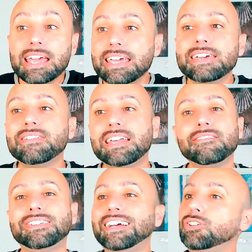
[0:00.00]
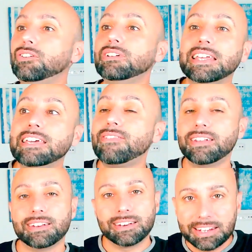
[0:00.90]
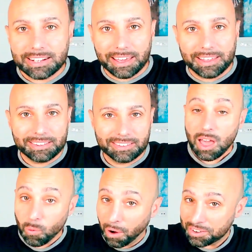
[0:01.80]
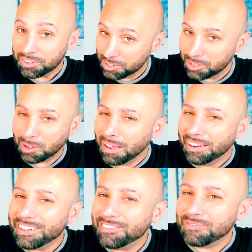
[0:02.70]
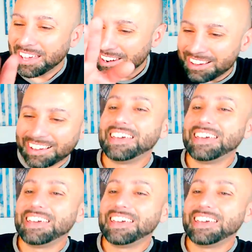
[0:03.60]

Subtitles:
even if they don't even need it. What, you don't believe me? Look,